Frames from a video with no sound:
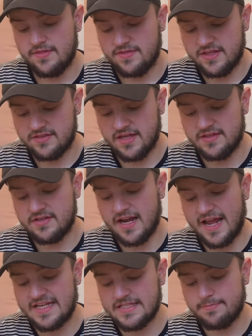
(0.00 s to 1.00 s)
This is an
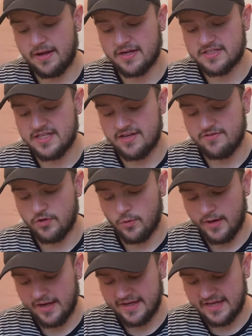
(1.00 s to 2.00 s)

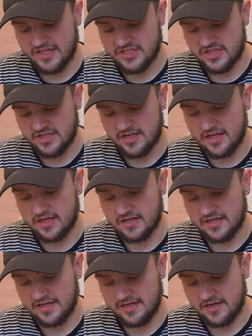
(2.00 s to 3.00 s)
antibacterial kitchen
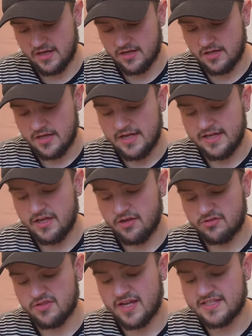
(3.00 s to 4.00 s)
cleaner.
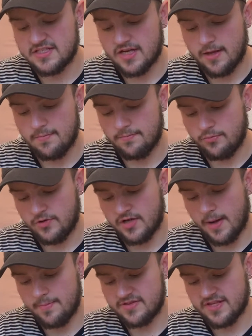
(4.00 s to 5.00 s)
Kills
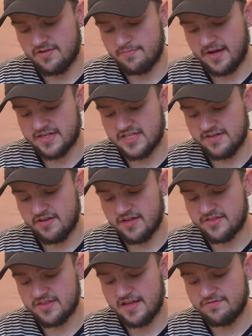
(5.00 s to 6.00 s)
99.9% bacteria,
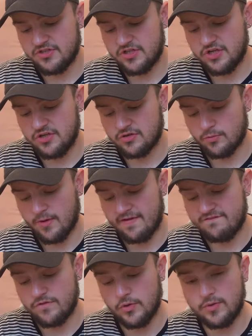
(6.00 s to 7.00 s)
safe to use where
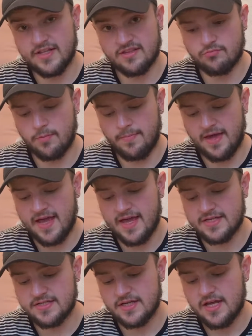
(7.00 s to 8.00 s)
food is
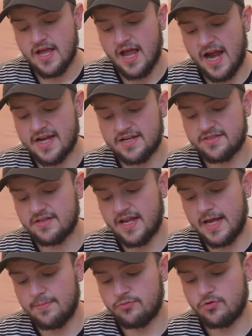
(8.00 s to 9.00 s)
prepared. And it's an
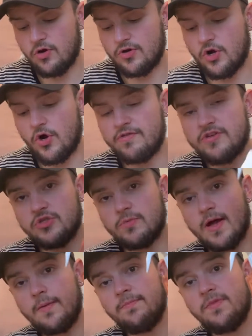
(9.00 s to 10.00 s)
apricot and orange
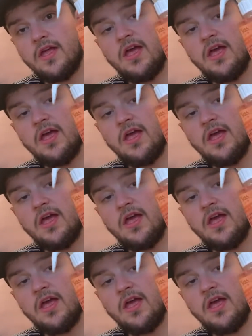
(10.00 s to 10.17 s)
one.